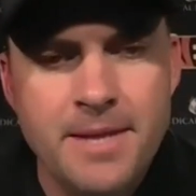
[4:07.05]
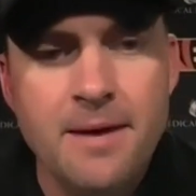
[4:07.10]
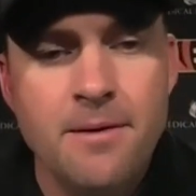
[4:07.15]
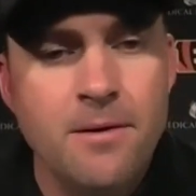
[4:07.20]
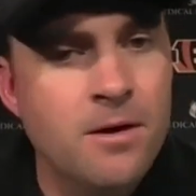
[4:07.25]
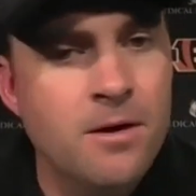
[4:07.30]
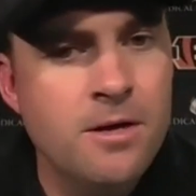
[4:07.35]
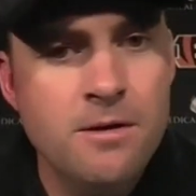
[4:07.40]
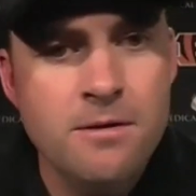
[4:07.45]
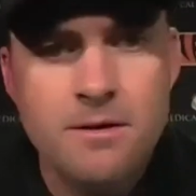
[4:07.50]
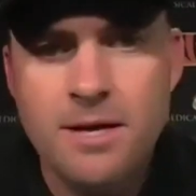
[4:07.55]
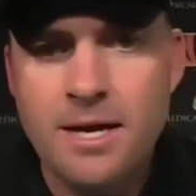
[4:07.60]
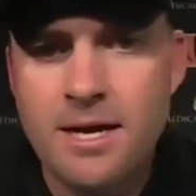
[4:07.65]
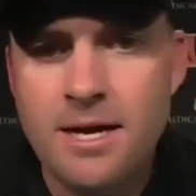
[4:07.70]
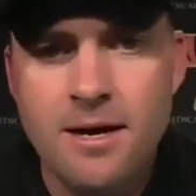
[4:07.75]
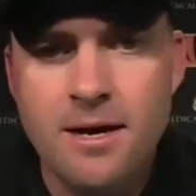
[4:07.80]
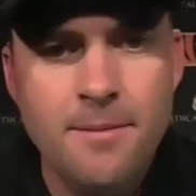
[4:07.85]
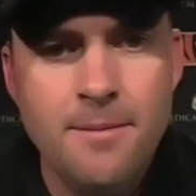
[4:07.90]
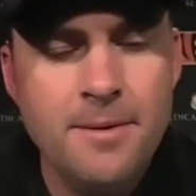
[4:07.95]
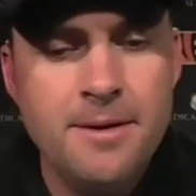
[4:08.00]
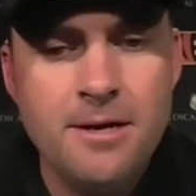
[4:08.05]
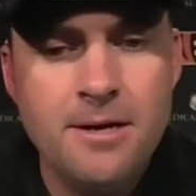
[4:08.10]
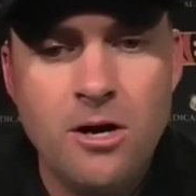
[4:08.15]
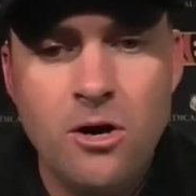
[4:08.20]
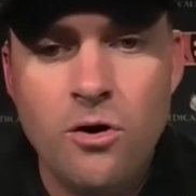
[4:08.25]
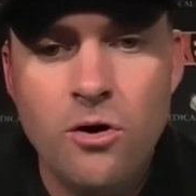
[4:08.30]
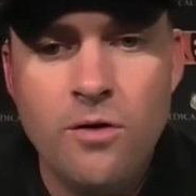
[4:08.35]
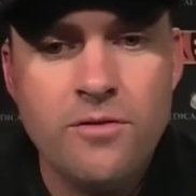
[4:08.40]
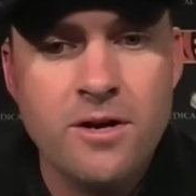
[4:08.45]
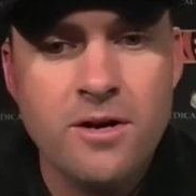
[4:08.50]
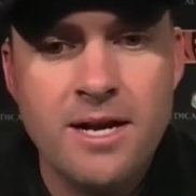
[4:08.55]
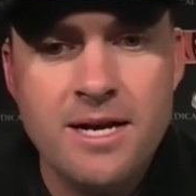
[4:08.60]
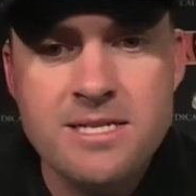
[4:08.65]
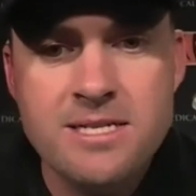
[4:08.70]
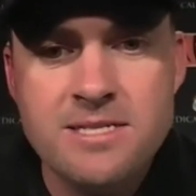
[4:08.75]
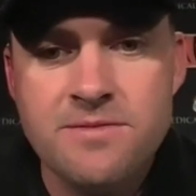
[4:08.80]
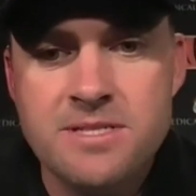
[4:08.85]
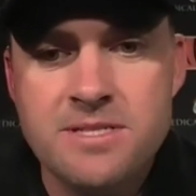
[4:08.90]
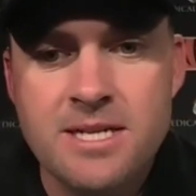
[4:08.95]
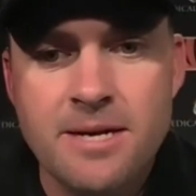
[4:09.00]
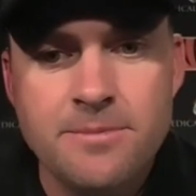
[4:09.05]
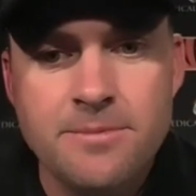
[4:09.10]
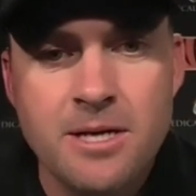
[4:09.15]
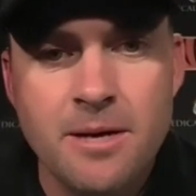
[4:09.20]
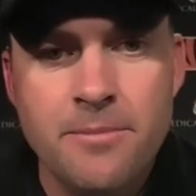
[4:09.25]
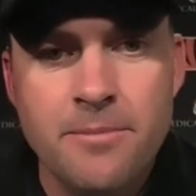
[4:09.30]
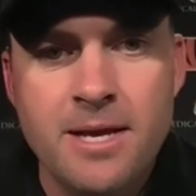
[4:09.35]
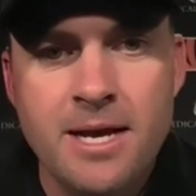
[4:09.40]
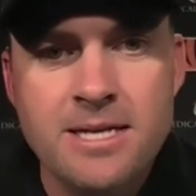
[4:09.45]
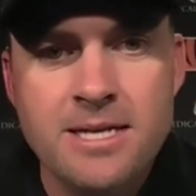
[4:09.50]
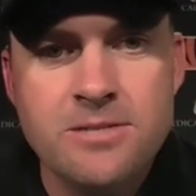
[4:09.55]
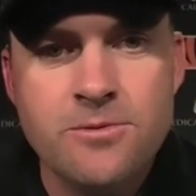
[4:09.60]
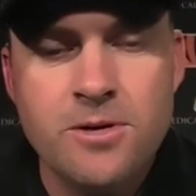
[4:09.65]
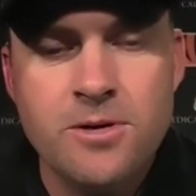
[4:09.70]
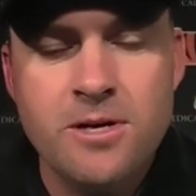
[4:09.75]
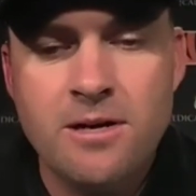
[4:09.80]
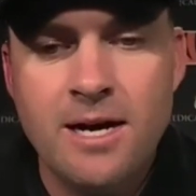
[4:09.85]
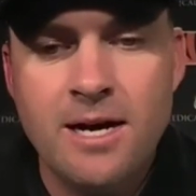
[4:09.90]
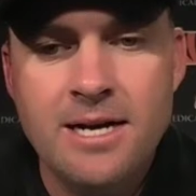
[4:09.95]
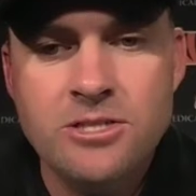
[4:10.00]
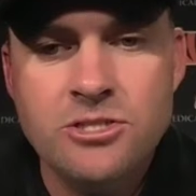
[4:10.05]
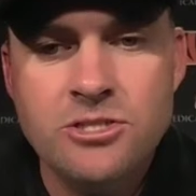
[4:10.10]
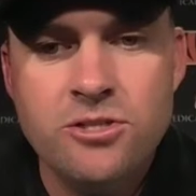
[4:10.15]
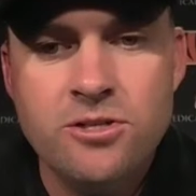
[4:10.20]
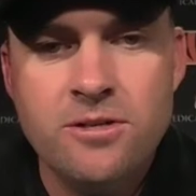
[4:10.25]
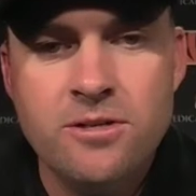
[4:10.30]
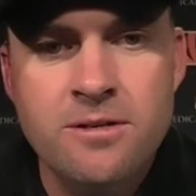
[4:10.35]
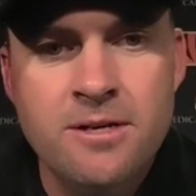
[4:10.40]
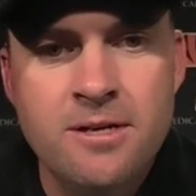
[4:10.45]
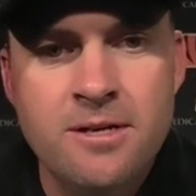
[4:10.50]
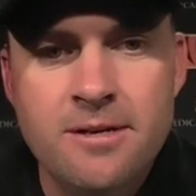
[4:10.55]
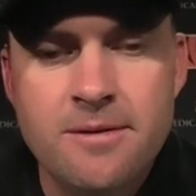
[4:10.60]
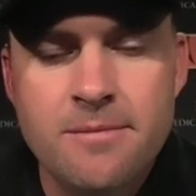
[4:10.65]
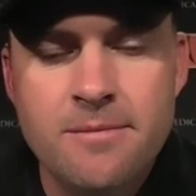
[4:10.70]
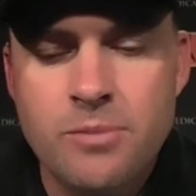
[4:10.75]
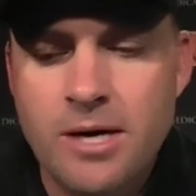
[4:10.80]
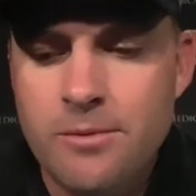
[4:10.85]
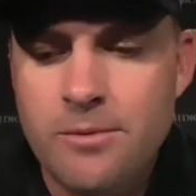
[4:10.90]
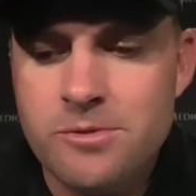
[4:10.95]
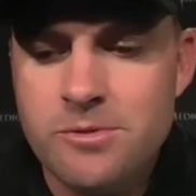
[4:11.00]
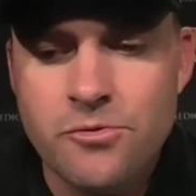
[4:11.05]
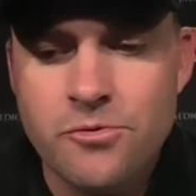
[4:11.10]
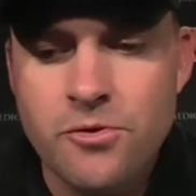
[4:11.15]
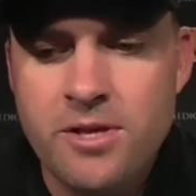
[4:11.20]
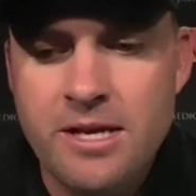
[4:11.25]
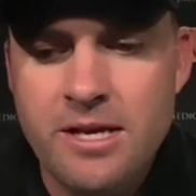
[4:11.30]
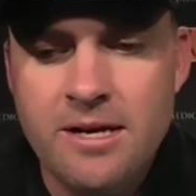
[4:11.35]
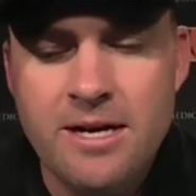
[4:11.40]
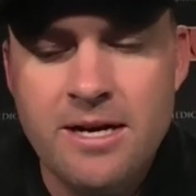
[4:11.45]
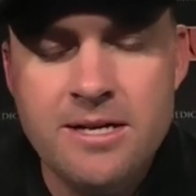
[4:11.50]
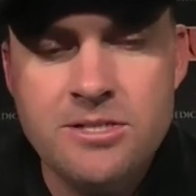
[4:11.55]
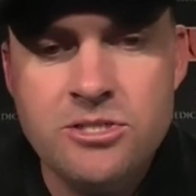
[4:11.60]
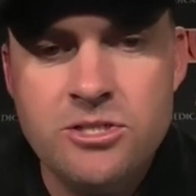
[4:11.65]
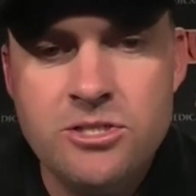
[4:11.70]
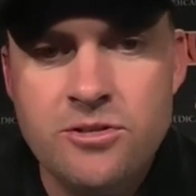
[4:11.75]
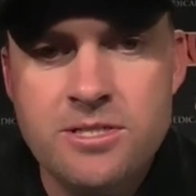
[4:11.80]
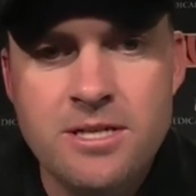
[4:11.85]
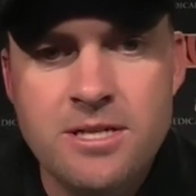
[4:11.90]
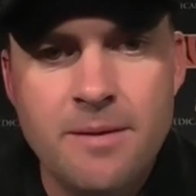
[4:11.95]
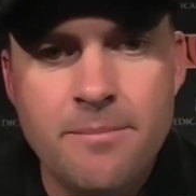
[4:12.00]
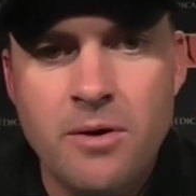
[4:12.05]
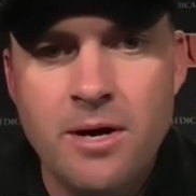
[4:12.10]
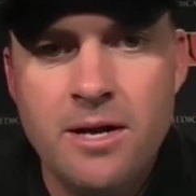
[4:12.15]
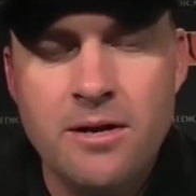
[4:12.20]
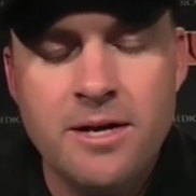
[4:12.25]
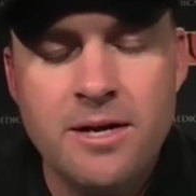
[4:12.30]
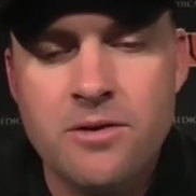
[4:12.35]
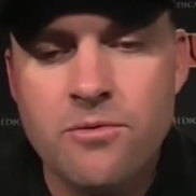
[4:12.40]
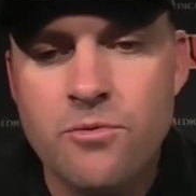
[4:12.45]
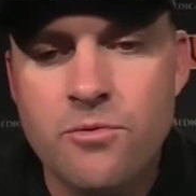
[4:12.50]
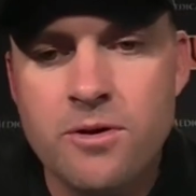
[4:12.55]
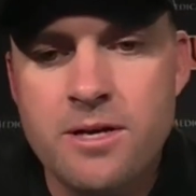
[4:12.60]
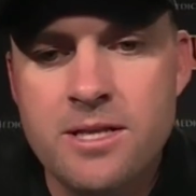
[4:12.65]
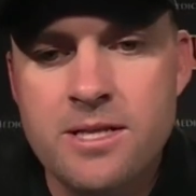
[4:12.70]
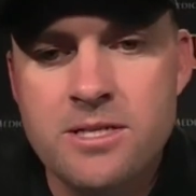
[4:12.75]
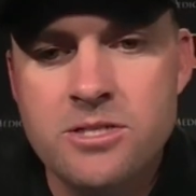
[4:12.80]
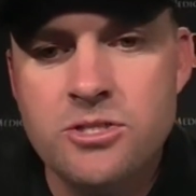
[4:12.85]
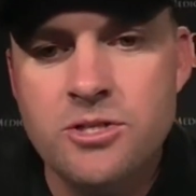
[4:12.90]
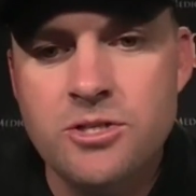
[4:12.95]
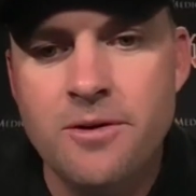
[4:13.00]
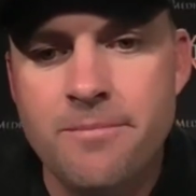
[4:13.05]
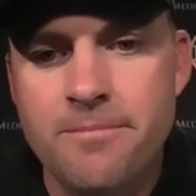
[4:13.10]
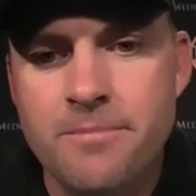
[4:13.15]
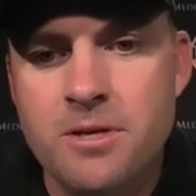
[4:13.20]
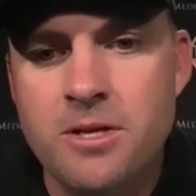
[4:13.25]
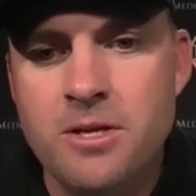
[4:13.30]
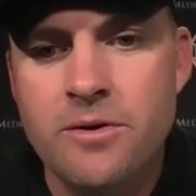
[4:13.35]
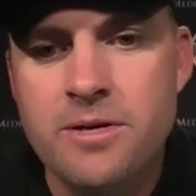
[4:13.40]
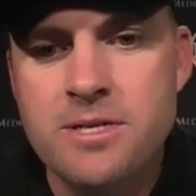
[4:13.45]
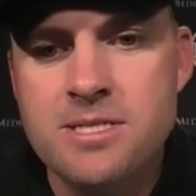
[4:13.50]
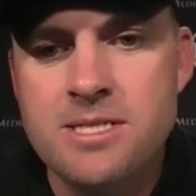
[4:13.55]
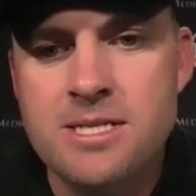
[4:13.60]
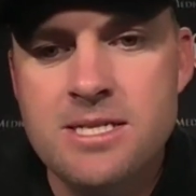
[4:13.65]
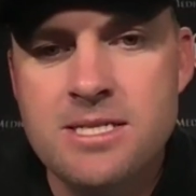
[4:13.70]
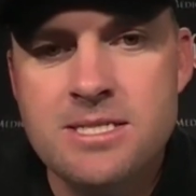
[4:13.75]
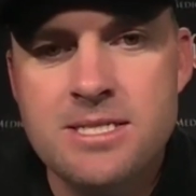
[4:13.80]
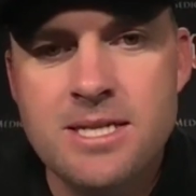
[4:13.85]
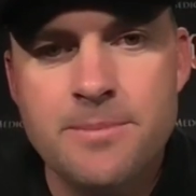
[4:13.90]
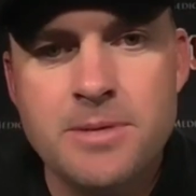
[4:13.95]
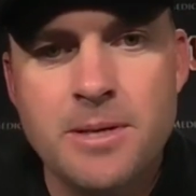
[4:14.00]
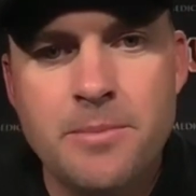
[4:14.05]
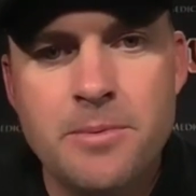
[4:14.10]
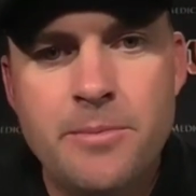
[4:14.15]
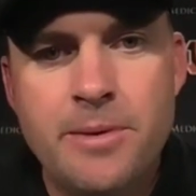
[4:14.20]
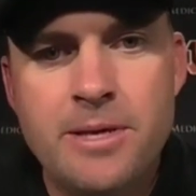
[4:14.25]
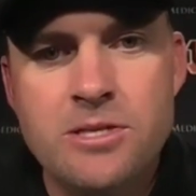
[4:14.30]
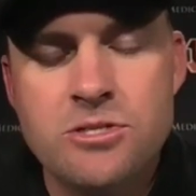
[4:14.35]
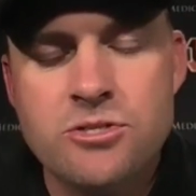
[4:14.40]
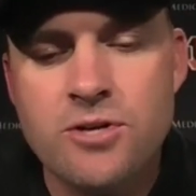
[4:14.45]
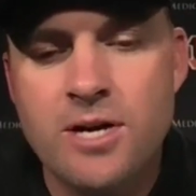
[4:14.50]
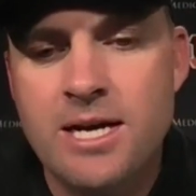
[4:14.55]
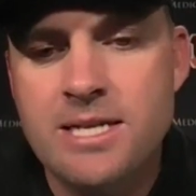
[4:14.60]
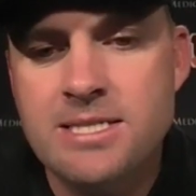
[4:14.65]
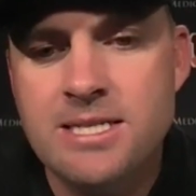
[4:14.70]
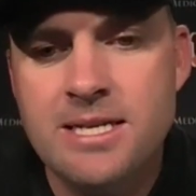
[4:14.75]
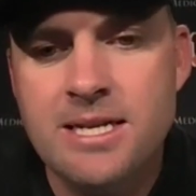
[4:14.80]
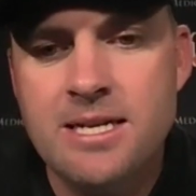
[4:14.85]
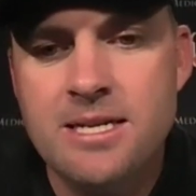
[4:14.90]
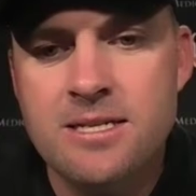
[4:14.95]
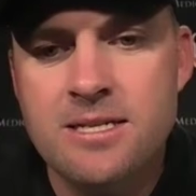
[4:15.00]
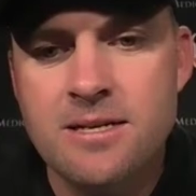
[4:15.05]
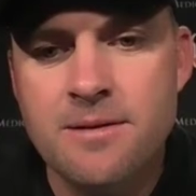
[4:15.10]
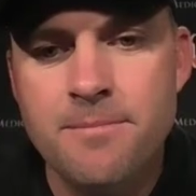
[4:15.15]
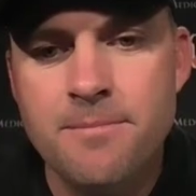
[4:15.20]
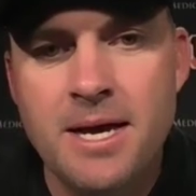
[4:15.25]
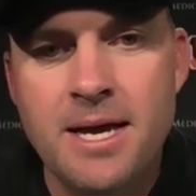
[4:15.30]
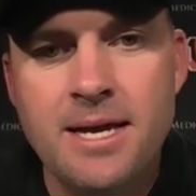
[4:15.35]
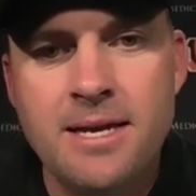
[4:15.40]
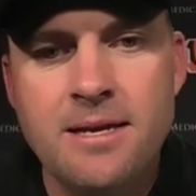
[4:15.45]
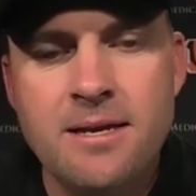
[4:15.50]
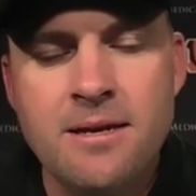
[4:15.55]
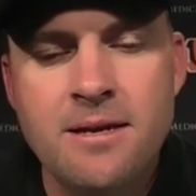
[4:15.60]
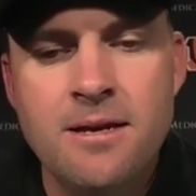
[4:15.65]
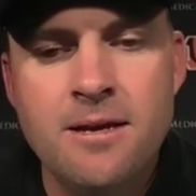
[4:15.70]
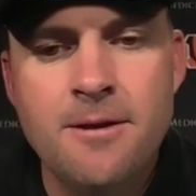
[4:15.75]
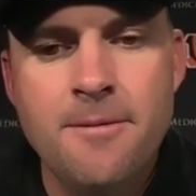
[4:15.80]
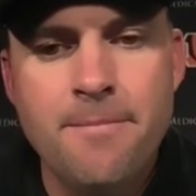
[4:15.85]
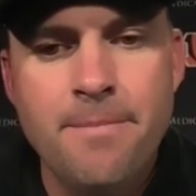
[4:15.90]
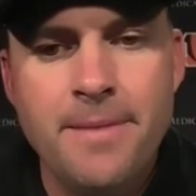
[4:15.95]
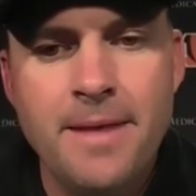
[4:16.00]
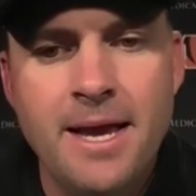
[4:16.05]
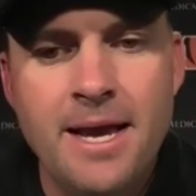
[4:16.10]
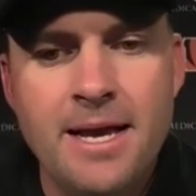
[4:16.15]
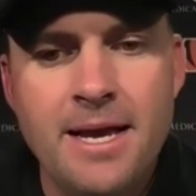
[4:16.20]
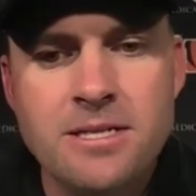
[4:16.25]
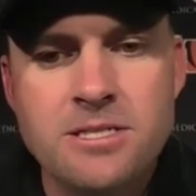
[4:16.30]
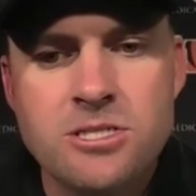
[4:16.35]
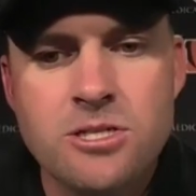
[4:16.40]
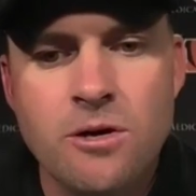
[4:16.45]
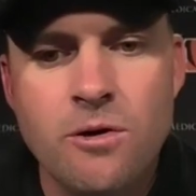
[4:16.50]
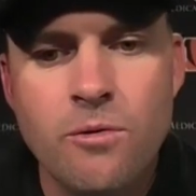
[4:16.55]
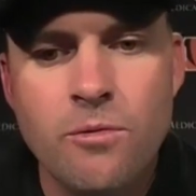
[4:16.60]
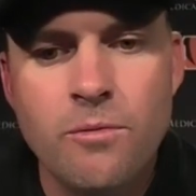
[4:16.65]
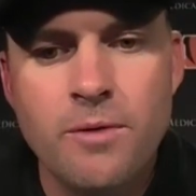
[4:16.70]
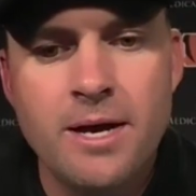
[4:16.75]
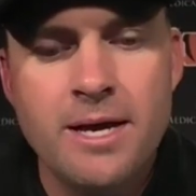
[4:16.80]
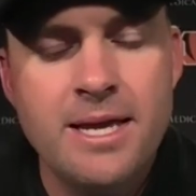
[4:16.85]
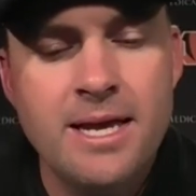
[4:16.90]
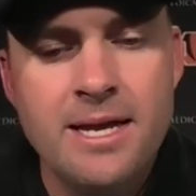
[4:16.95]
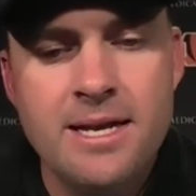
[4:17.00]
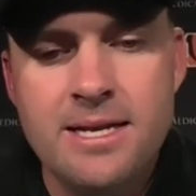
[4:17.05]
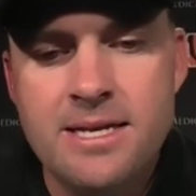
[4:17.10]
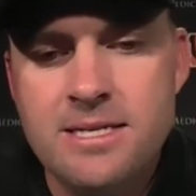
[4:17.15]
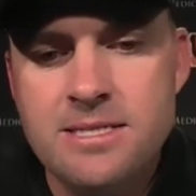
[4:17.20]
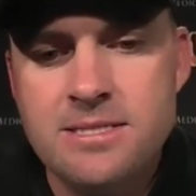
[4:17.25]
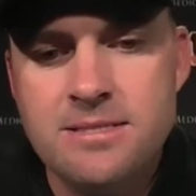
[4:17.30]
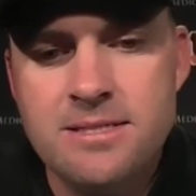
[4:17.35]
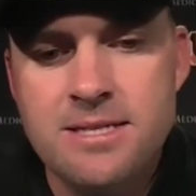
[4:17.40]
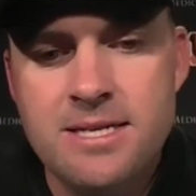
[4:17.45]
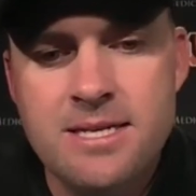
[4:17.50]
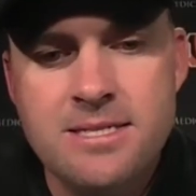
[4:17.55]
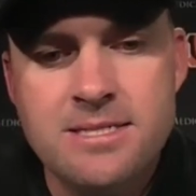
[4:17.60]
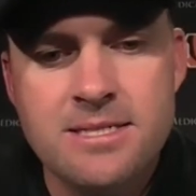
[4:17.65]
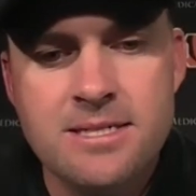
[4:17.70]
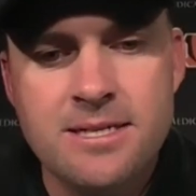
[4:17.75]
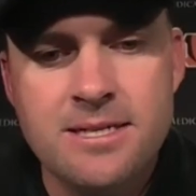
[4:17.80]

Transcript: Yeah. I mean, all of our guys have stepped up. The guys that were here last year, Pratt was a rookie last year. He's not playing like a rookie this year. You know, he stepped up and made the strides he needed to make. And so, again, when